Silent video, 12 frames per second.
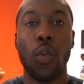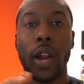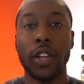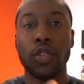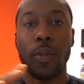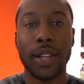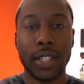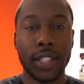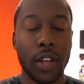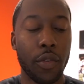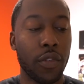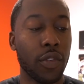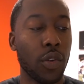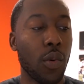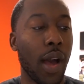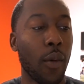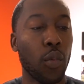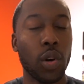When I do my detailed review,
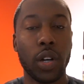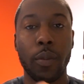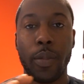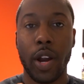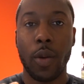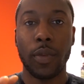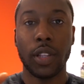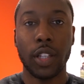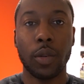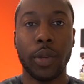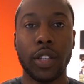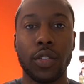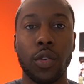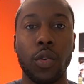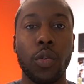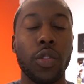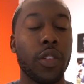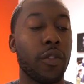I will compare them a little bit
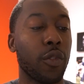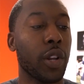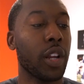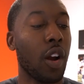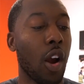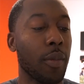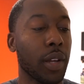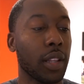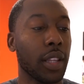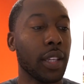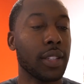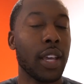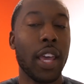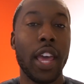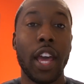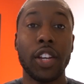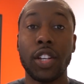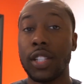to the Freak Carbon cleats
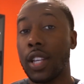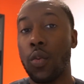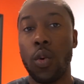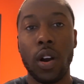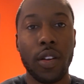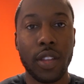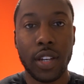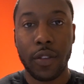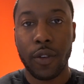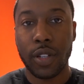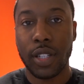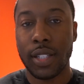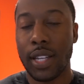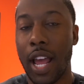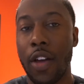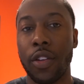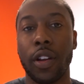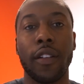and just see what are the differences and
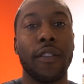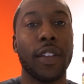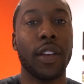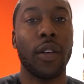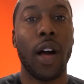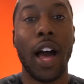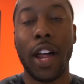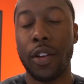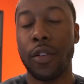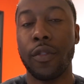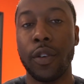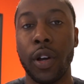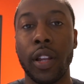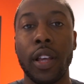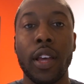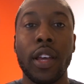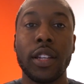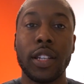how they're gonna feel on your foot,
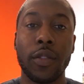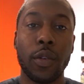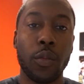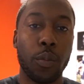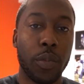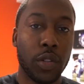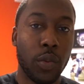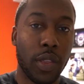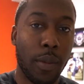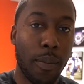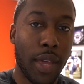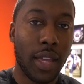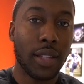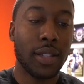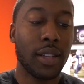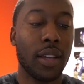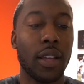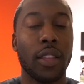different between the
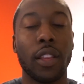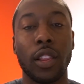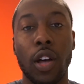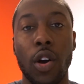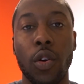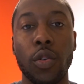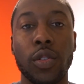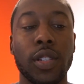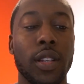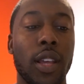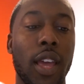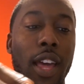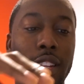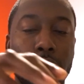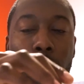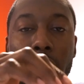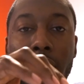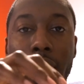mids, the lows, and as
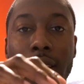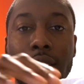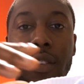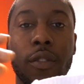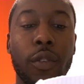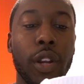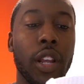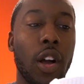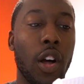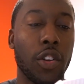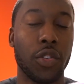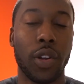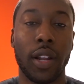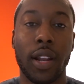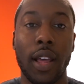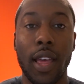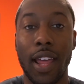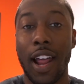well as the Freak Ultra.
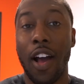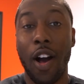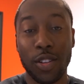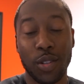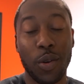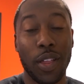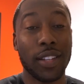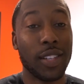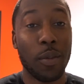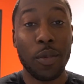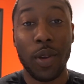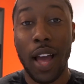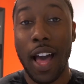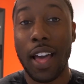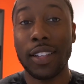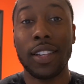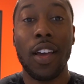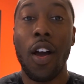And I also know that some of you
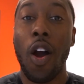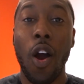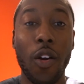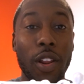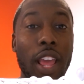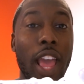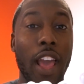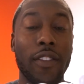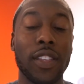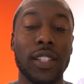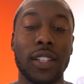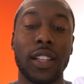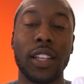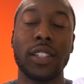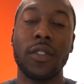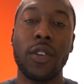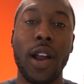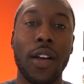guys already have these cleats.
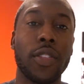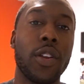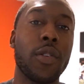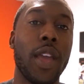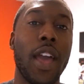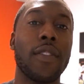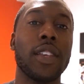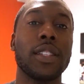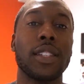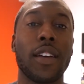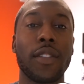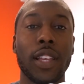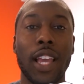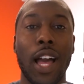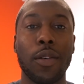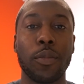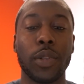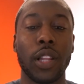If you're out there and you have these, definitely
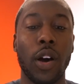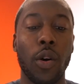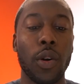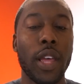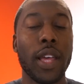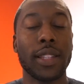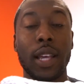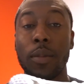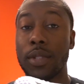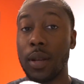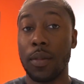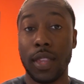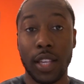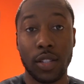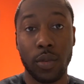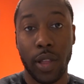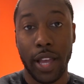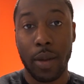comment below. Tell me some of the things
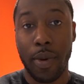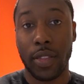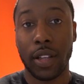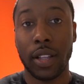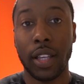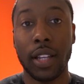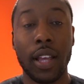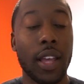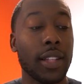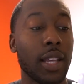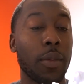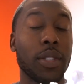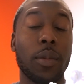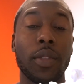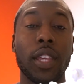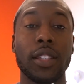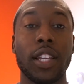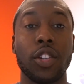you like about the cleat. Tell me some of the
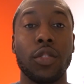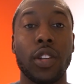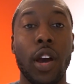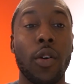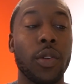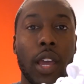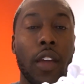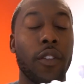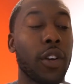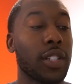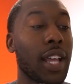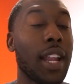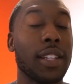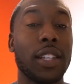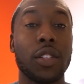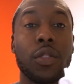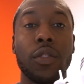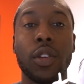things that you don't. And if you're excited to
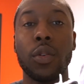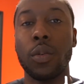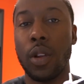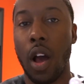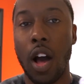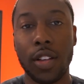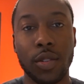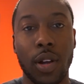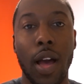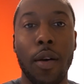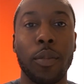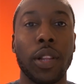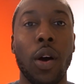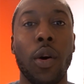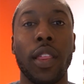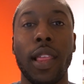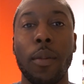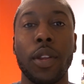see this review, also comment below
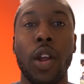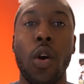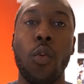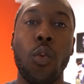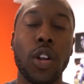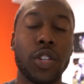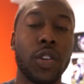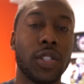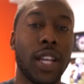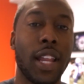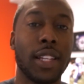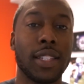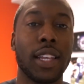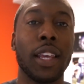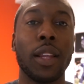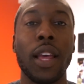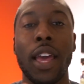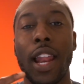and let me know what you're excited to
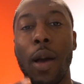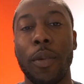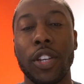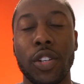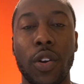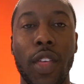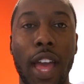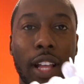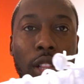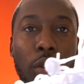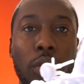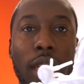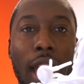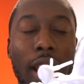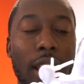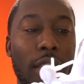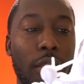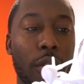see, and I'll make sure that I include
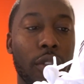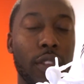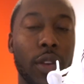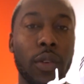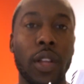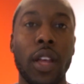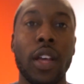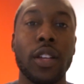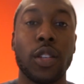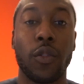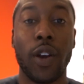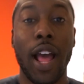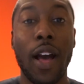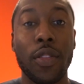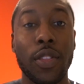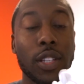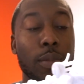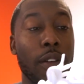that in the review. So for now,
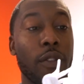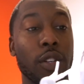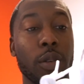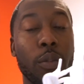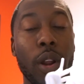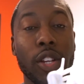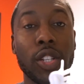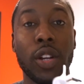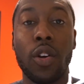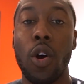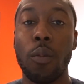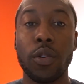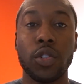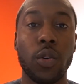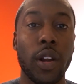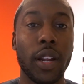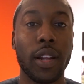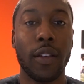this is my first impression. Hope you enjoyed it.